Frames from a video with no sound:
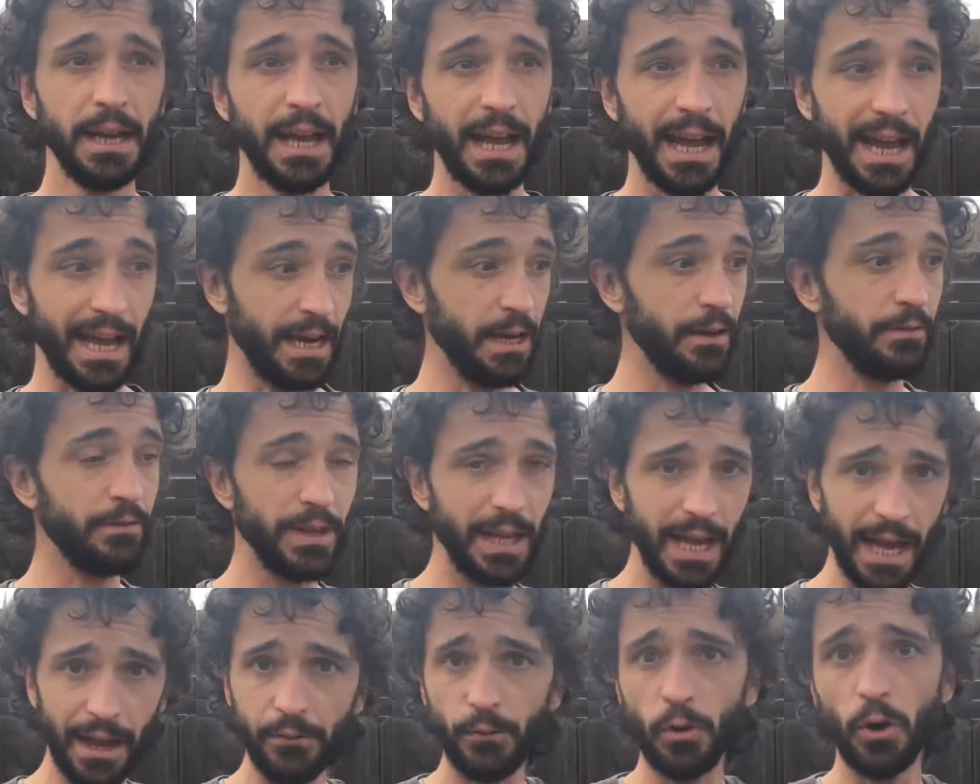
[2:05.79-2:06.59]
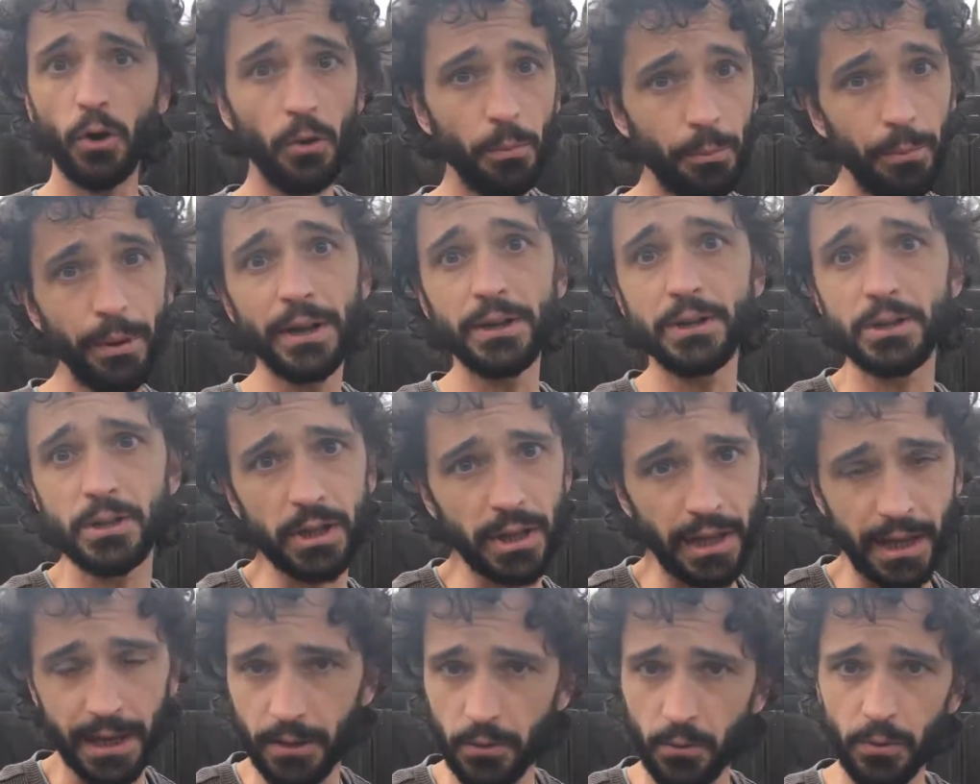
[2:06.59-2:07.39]
And if you have a whole bunch
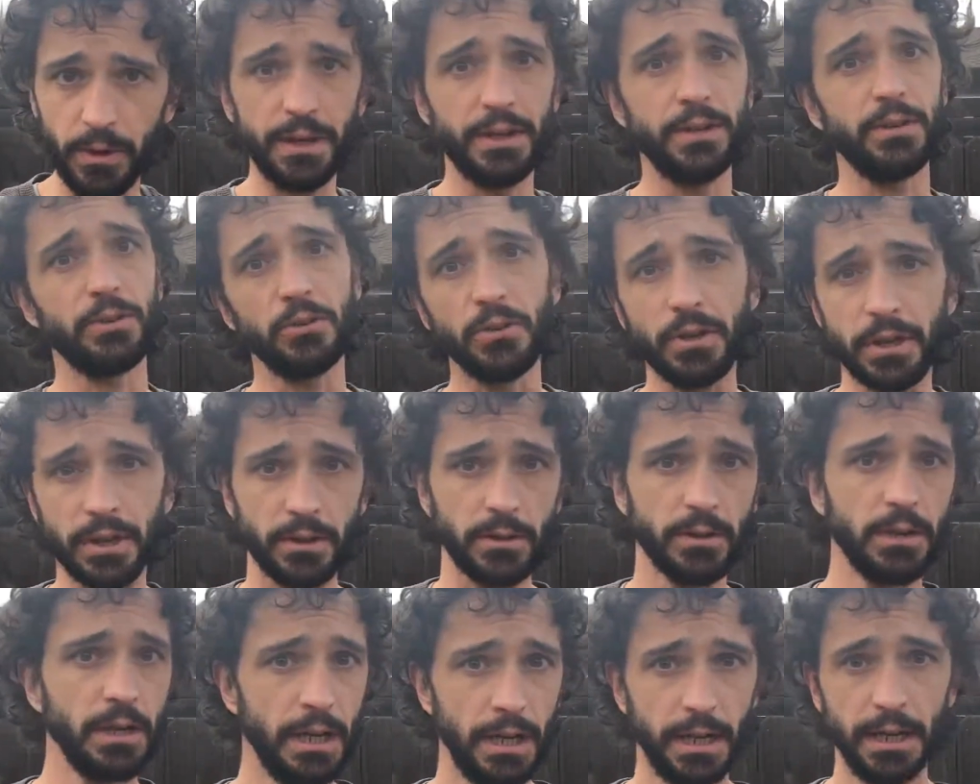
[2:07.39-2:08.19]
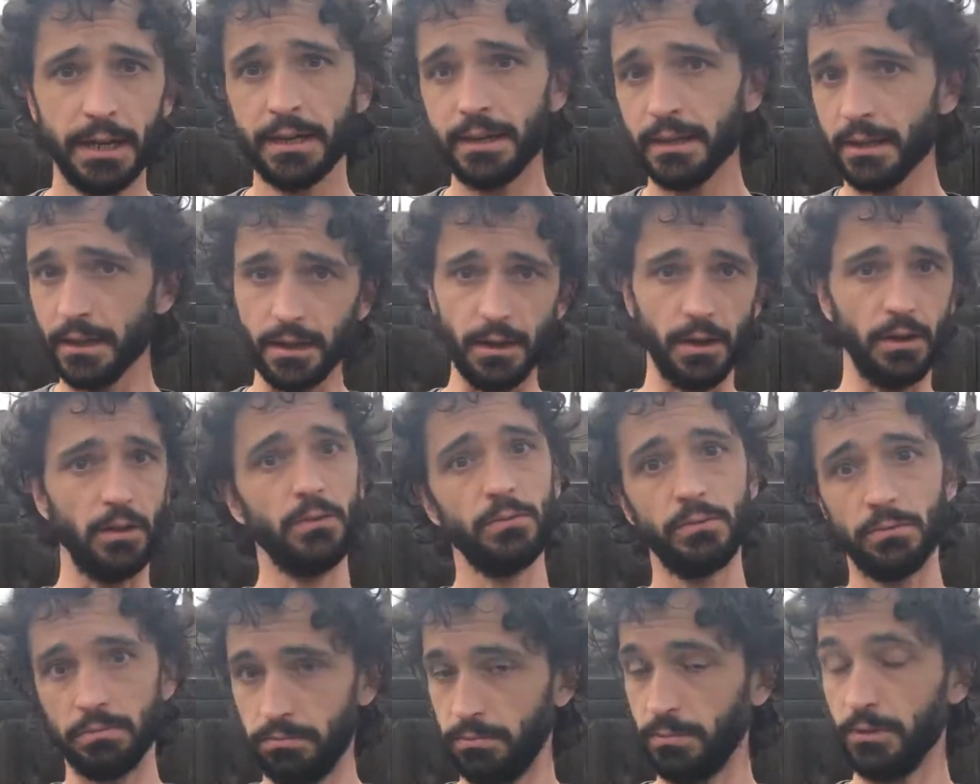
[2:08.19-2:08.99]
like we do here, you're
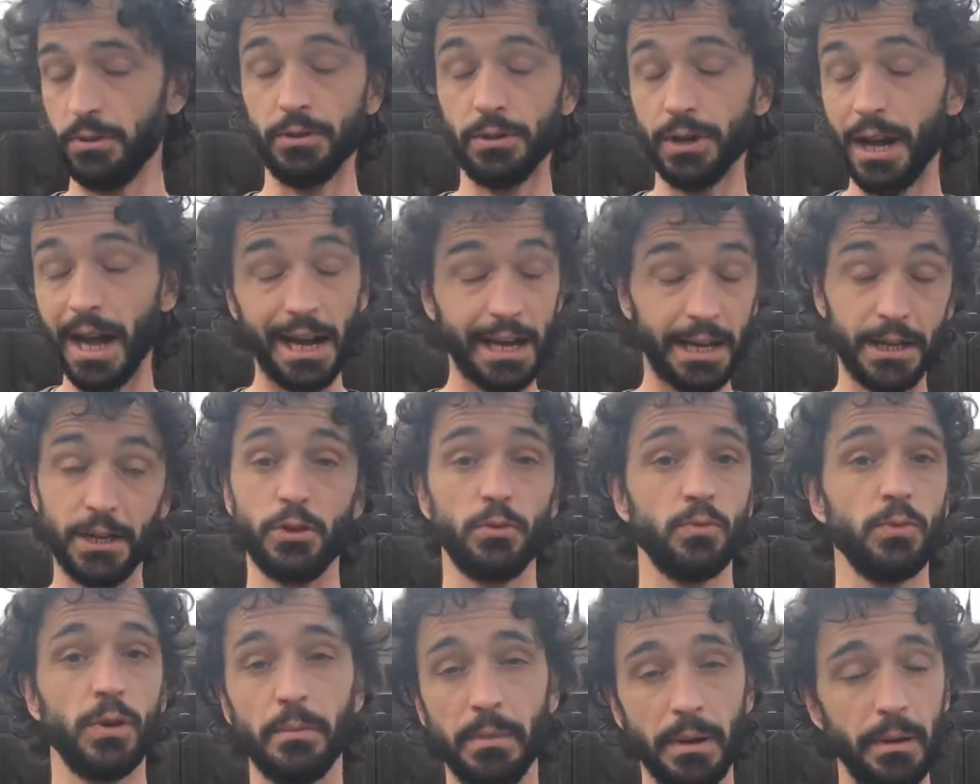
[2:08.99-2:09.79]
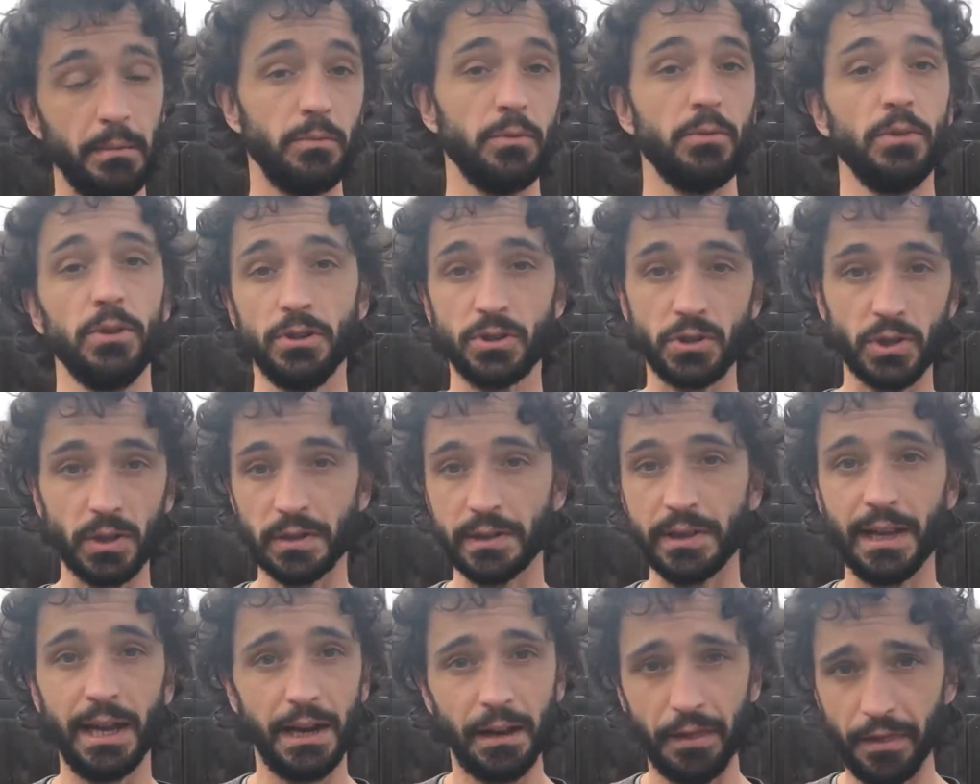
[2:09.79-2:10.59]
not going to remember. It's just
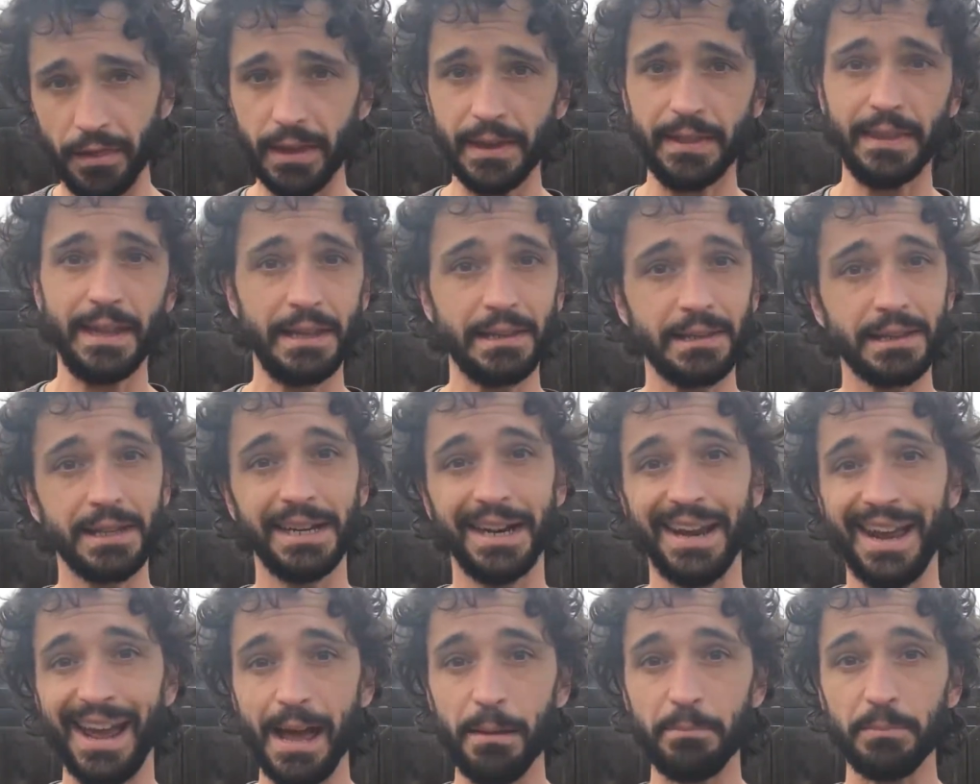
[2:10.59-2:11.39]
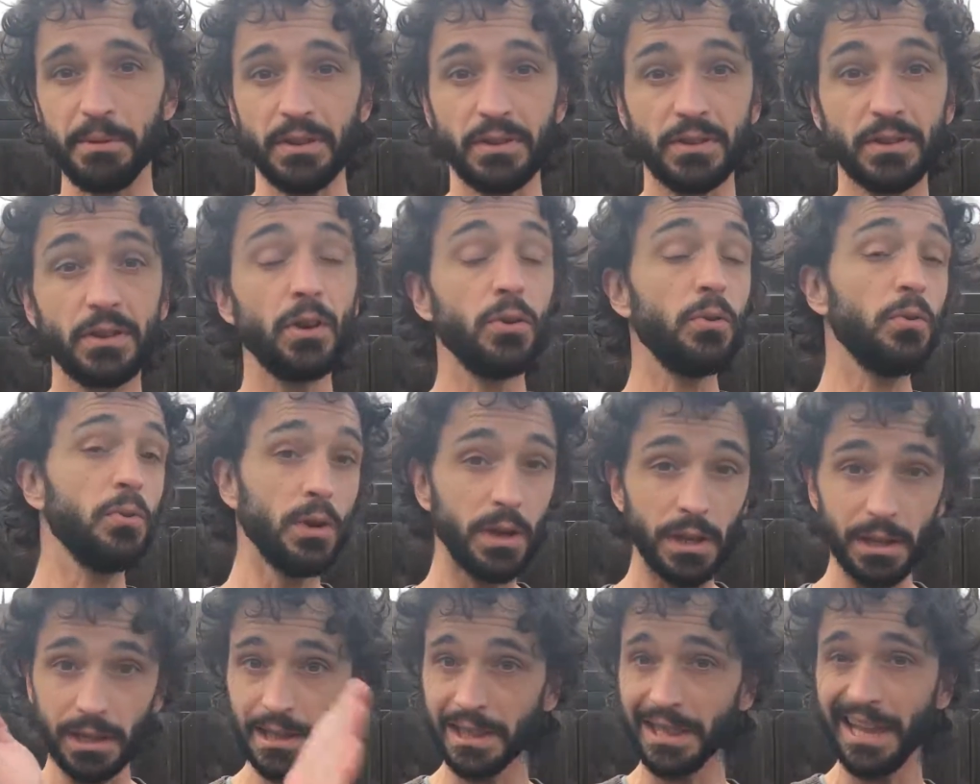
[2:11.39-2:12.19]
not a thing that's going to happen. So
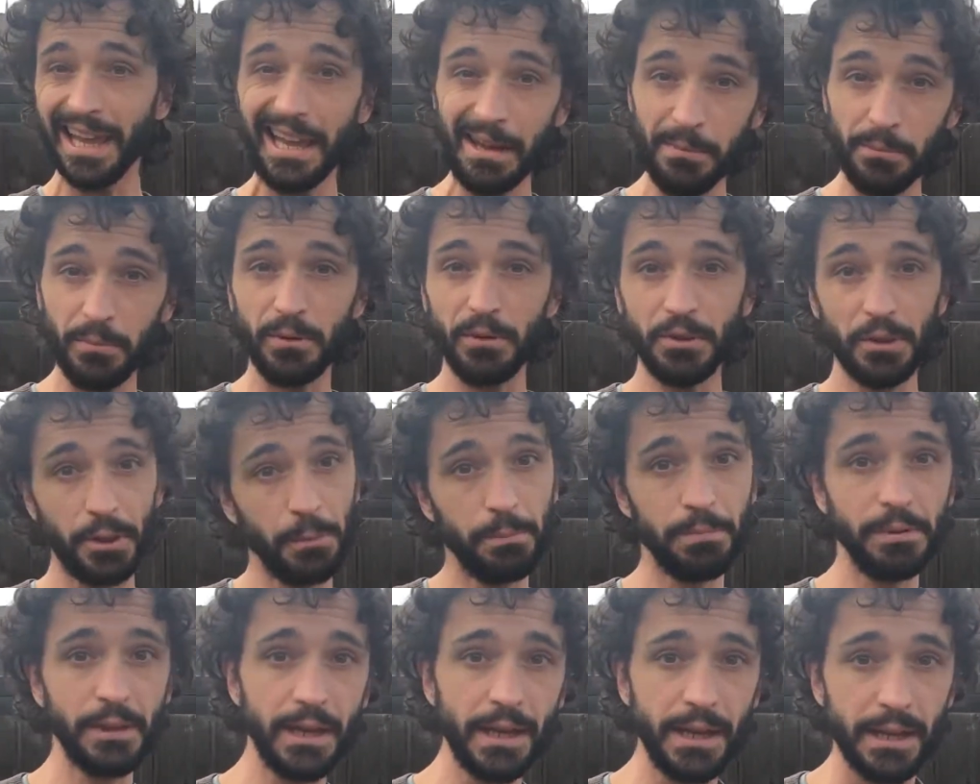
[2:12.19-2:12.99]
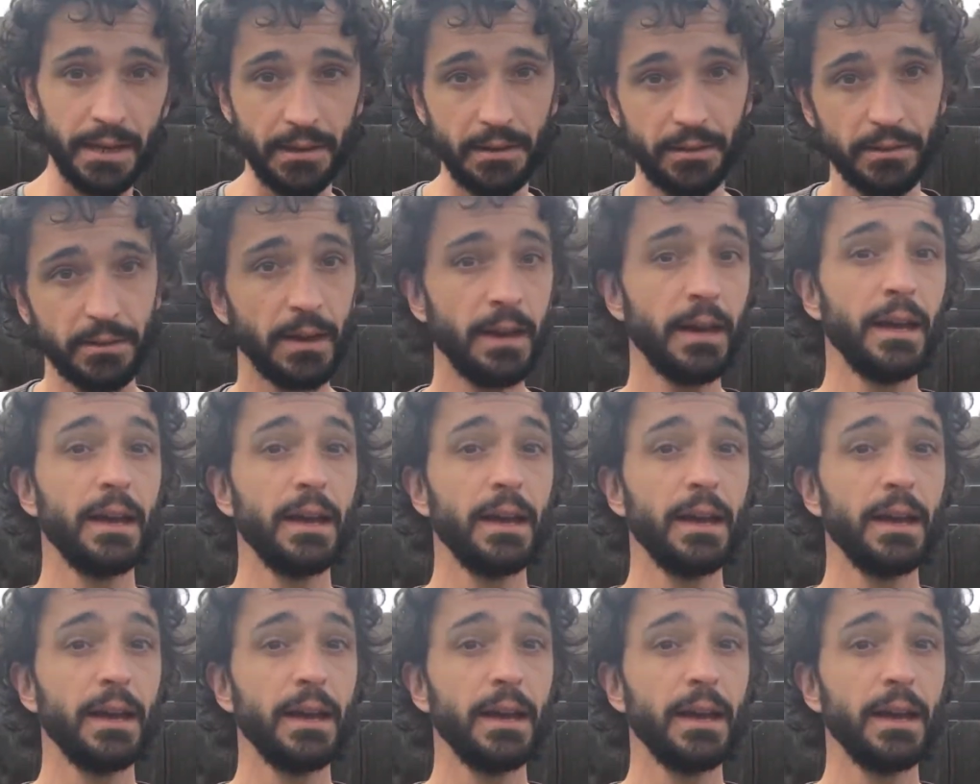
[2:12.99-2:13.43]
label the plants.